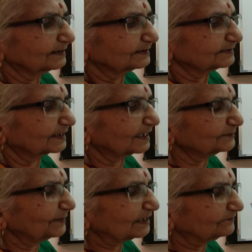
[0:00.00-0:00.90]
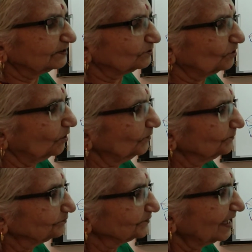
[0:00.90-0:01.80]
The cut part will go
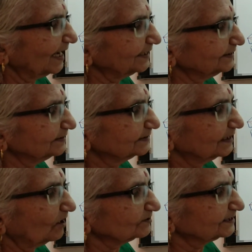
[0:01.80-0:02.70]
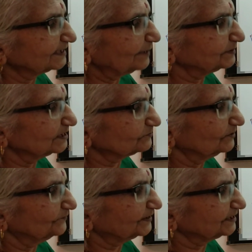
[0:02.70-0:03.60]
and on the tab this will
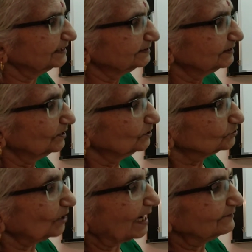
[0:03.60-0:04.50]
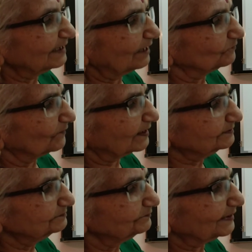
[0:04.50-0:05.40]
fit in. So I will have
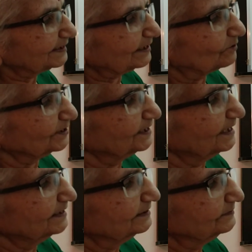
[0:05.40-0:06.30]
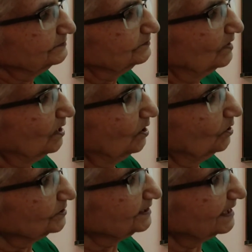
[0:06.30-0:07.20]
one pentagon here, the